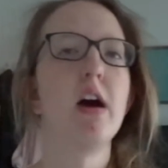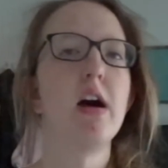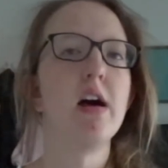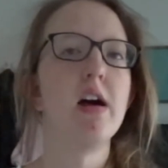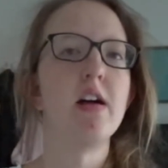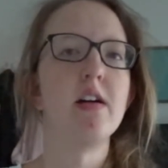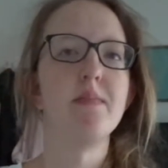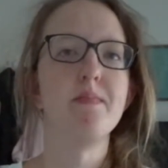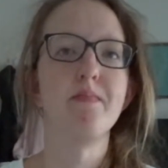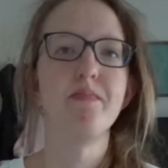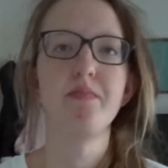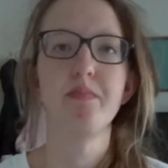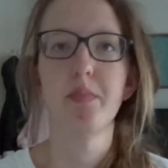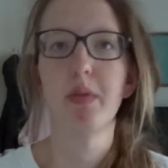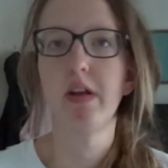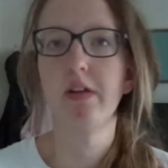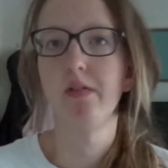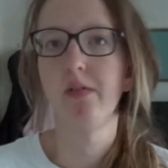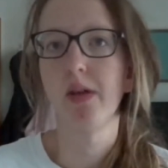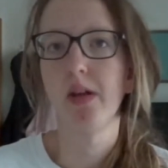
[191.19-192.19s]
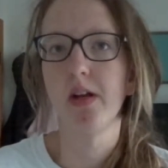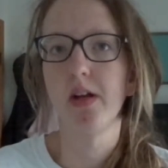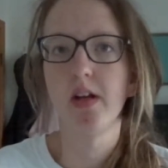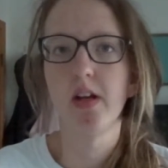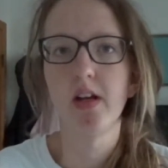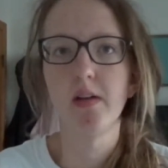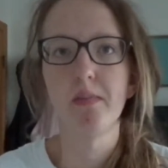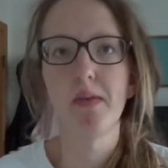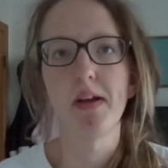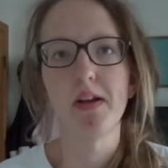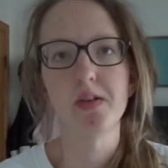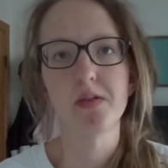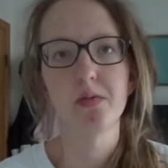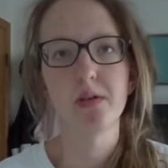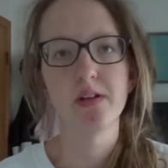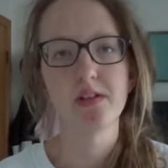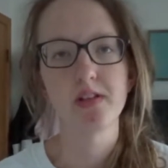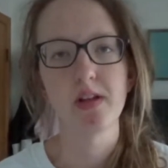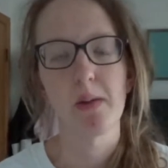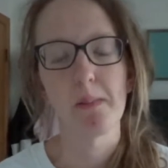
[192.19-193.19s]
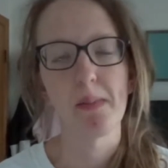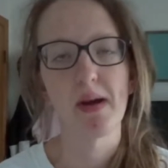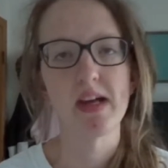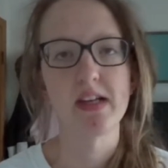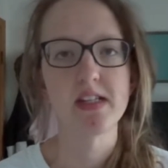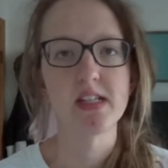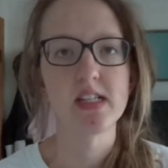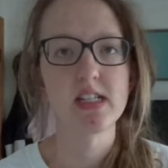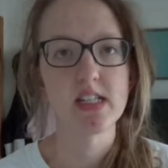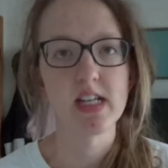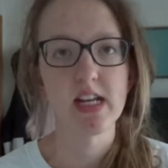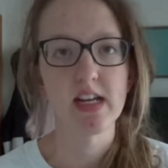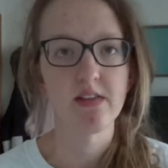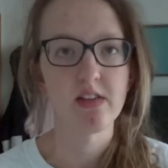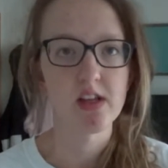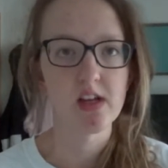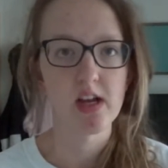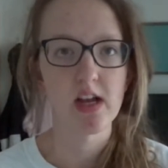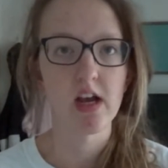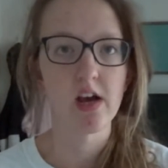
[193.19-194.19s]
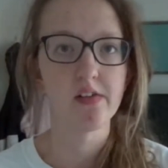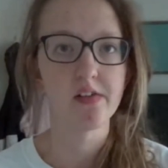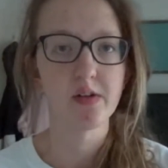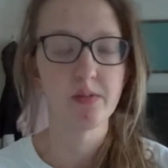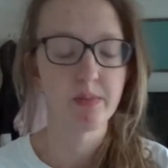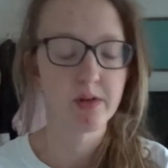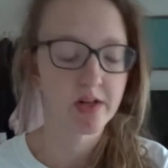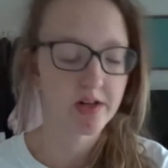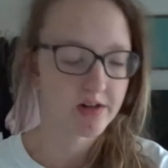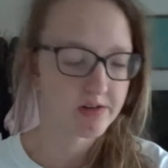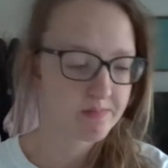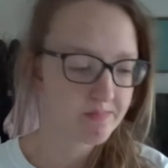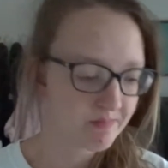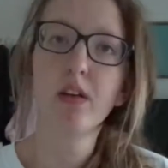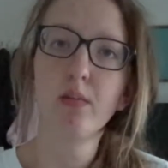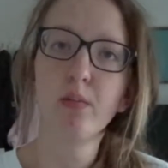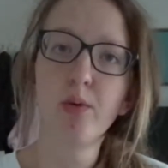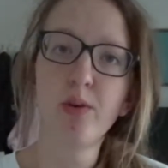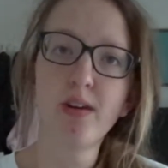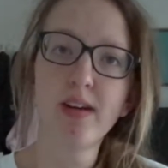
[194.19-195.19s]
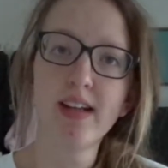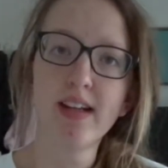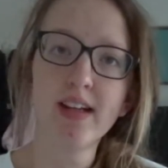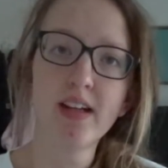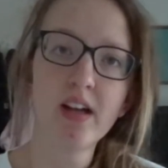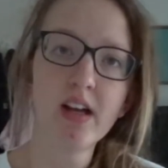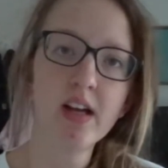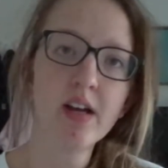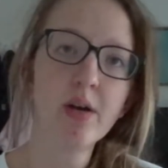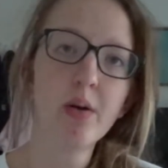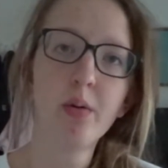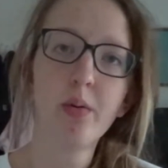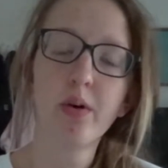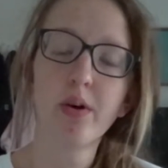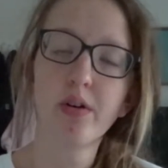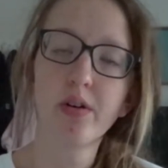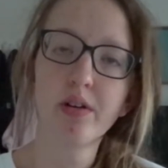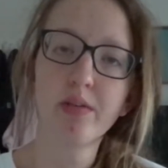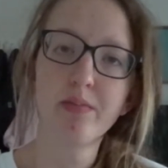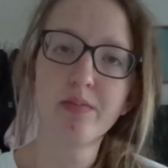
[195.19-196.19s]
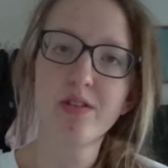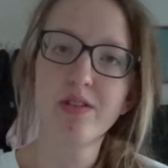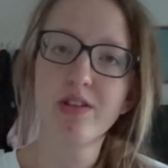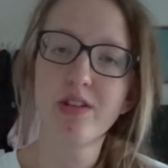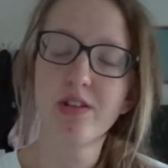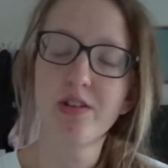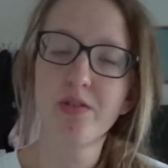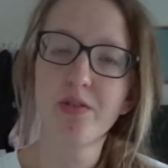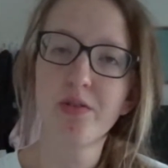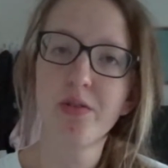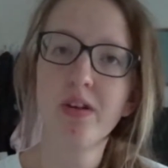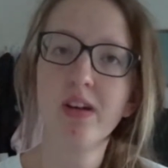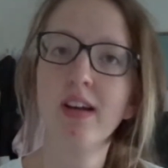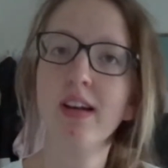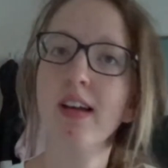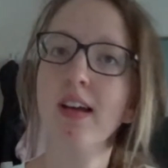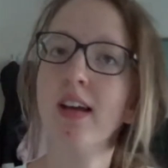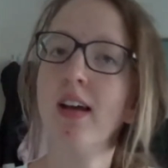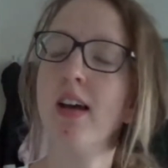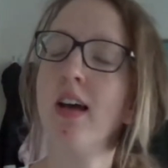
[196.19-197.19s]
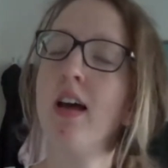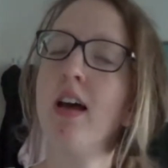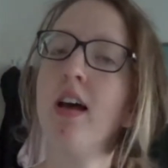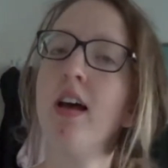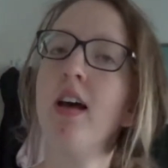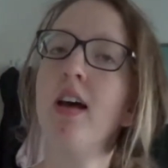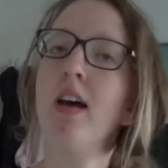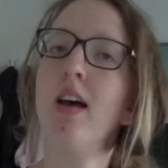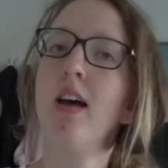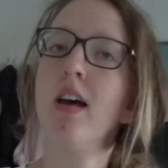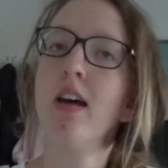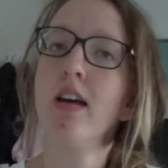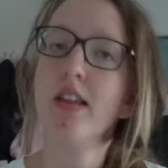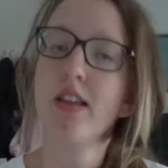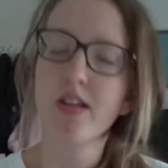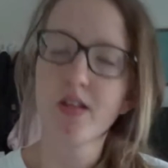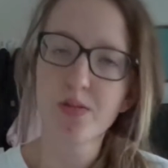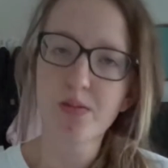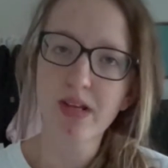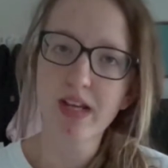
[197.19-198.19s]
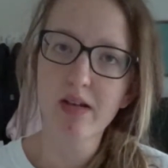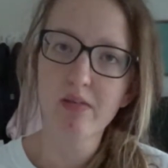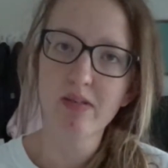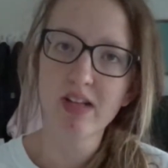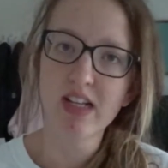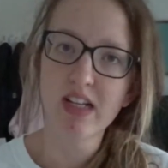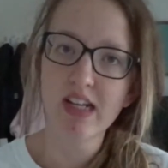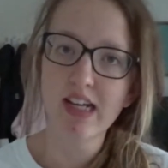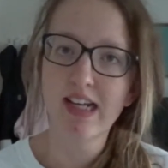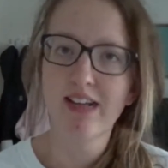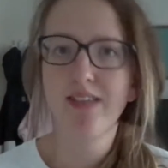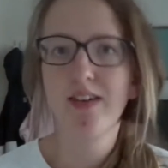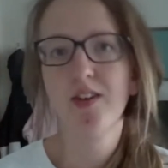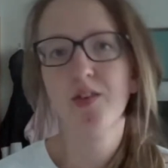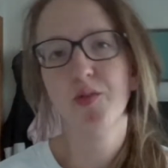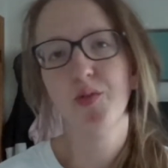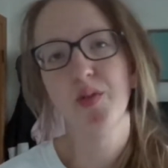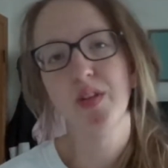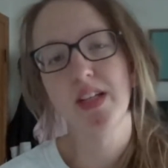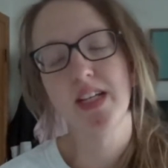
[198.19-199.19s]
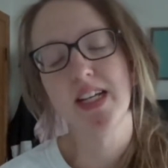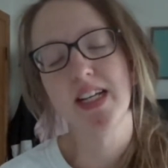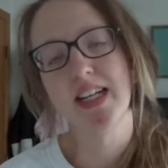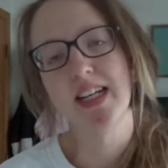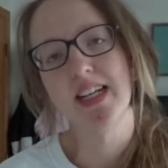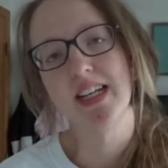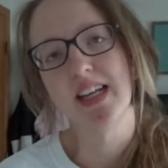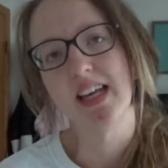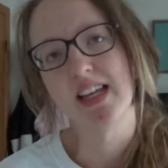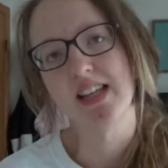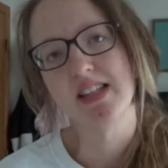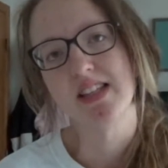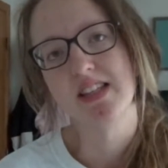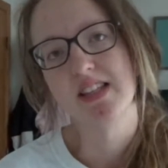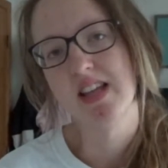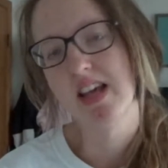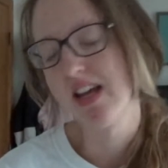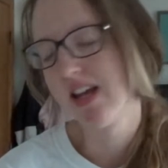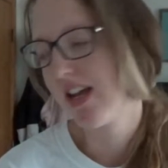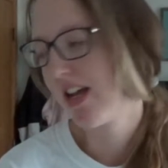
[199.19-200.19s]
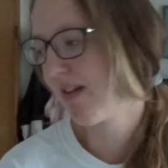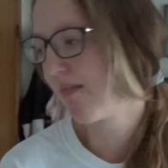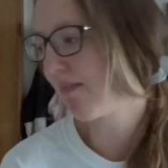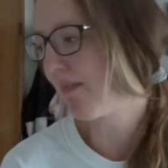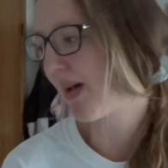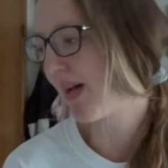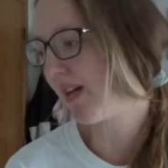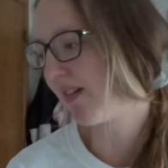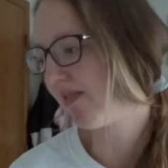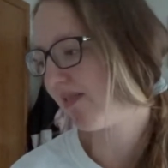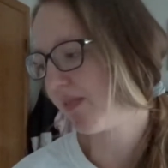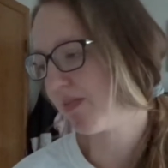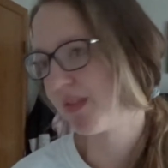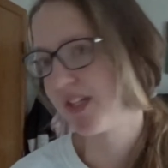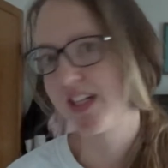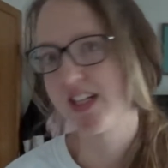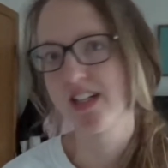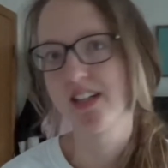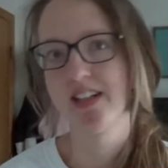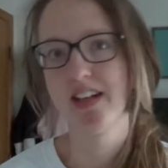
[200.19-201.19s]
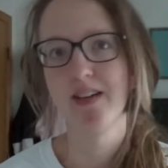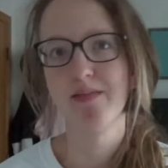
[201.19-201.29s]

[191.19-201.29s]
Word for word: Um, but I figured I might as well stop by since I have the day off tomorrow. Good morning, welcome to this week in my life. Hopefully it gets better from there.